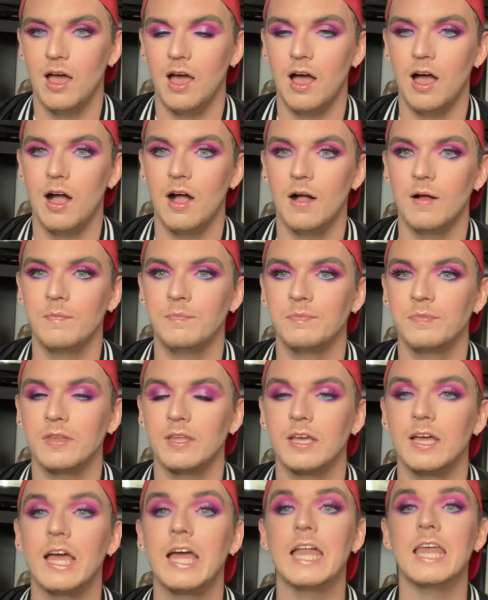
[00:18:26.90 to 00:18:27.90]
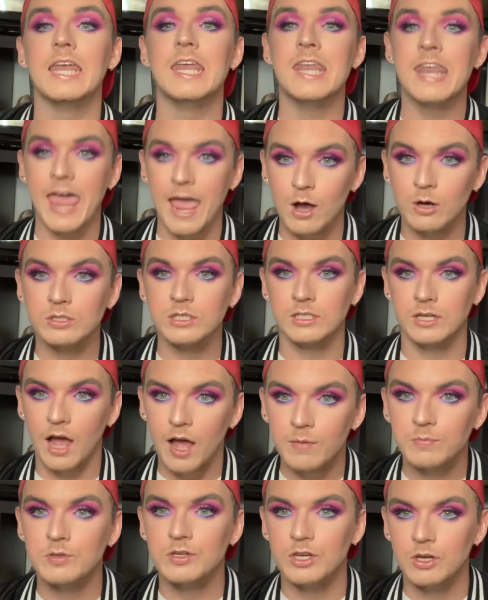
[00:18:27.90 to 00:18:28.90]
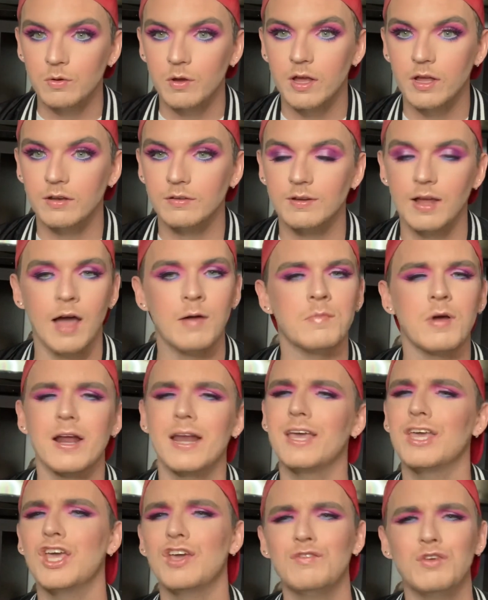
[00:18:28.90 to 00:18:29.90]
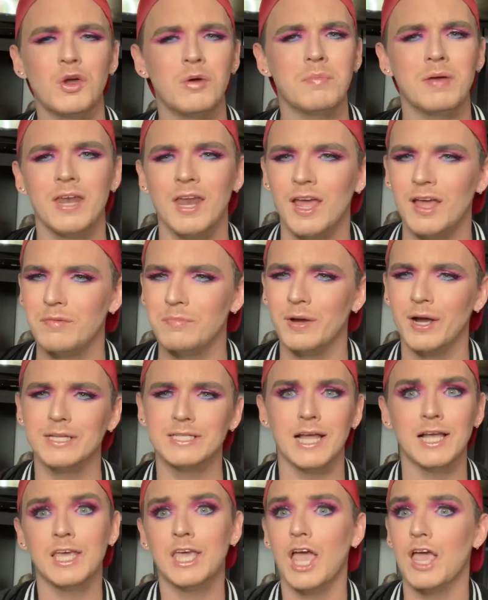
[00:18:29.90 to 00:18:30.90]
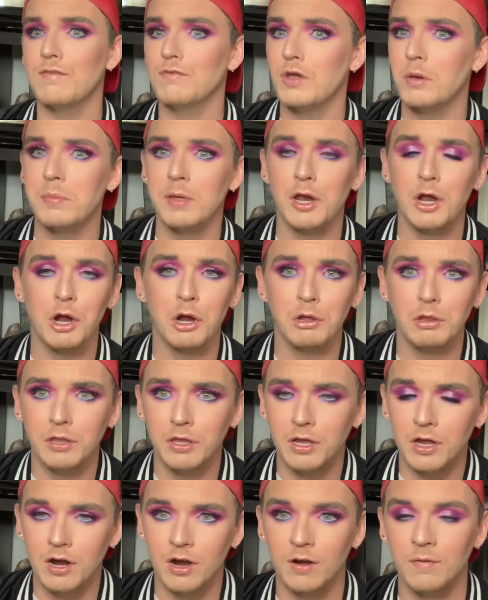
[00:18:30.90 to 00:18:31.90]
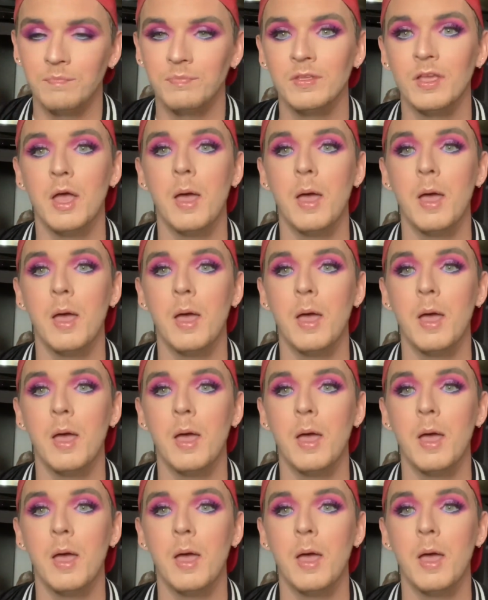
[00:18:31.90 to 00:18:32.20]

now's the time to do it. I'm not gonna give you a minute because I gave you a minute earlier.